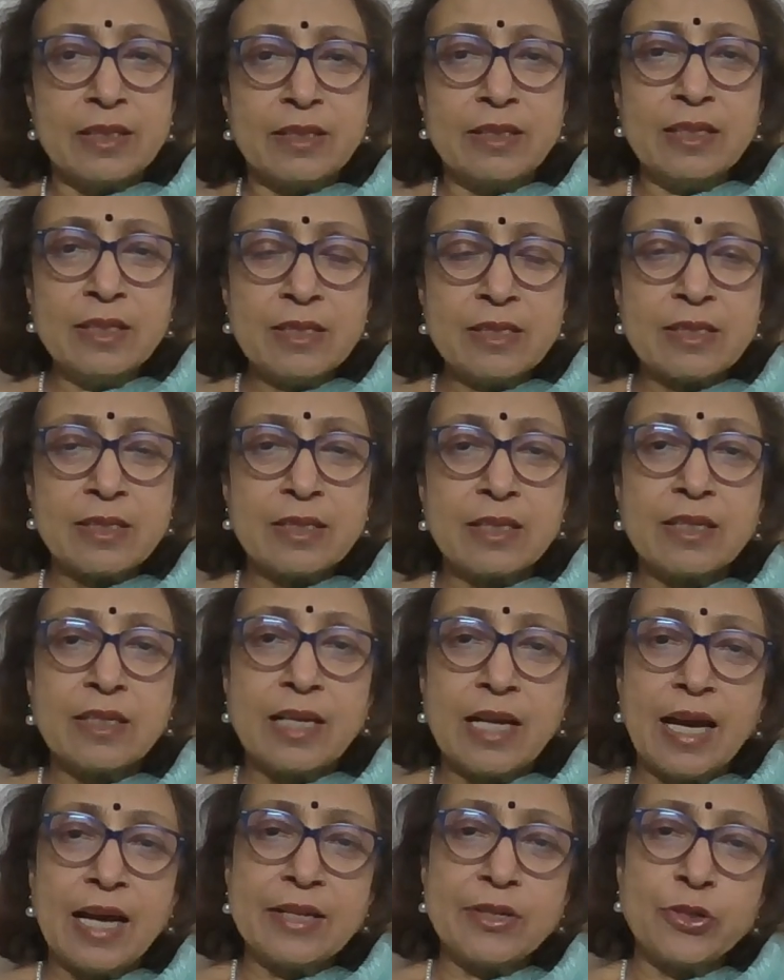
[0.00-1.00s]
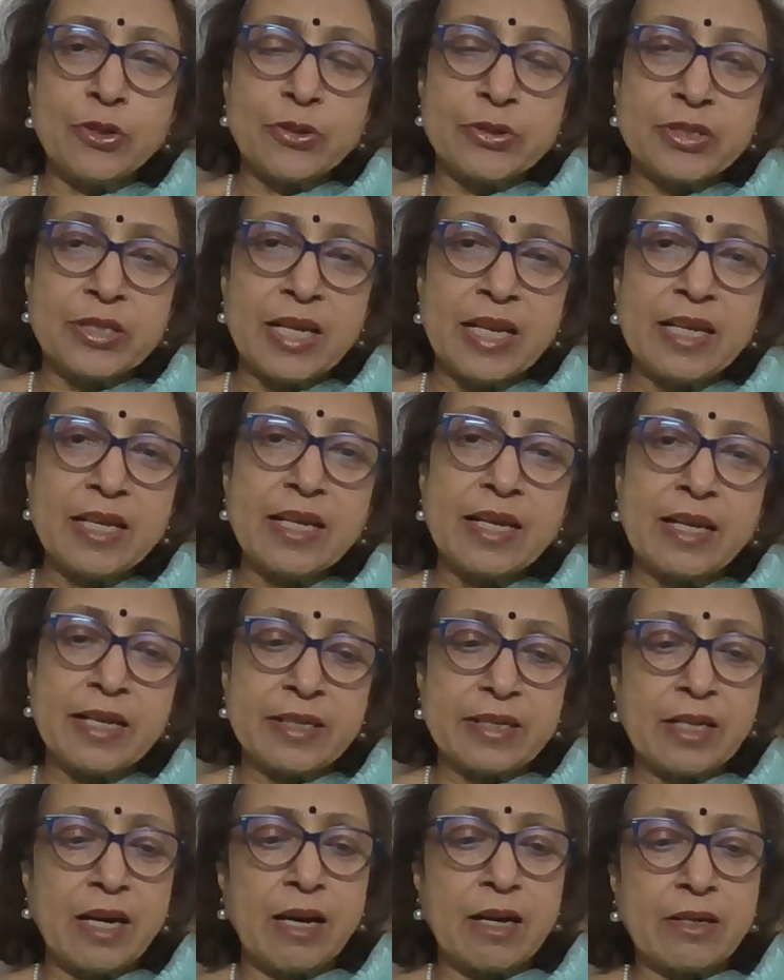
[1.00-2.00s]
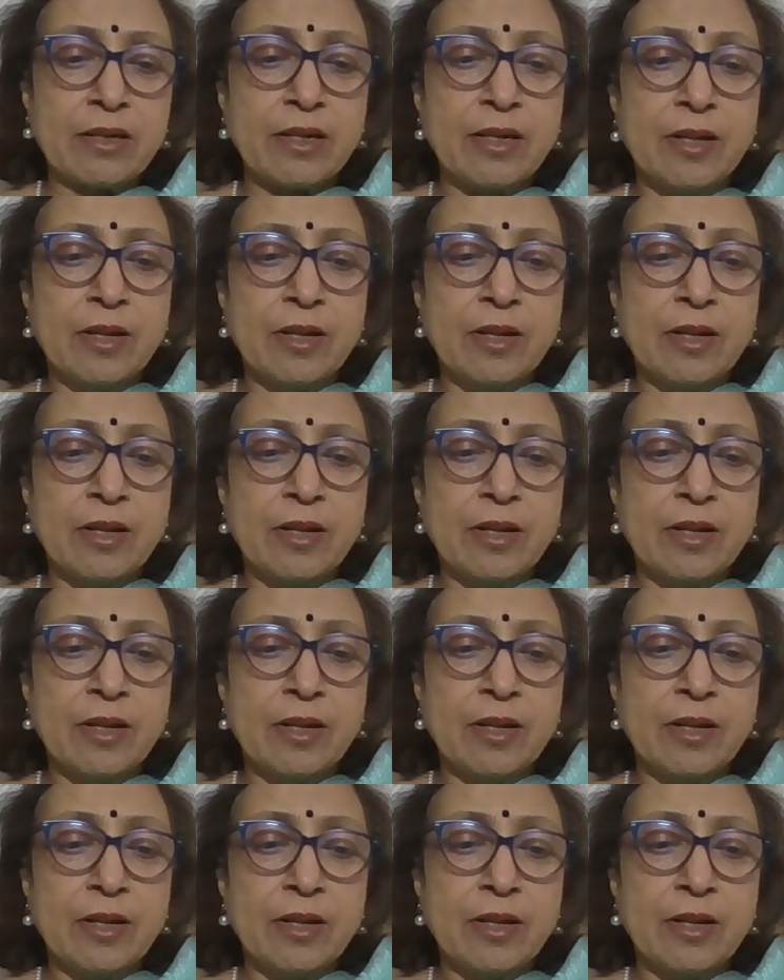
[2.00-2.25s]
this and you're saying guitar.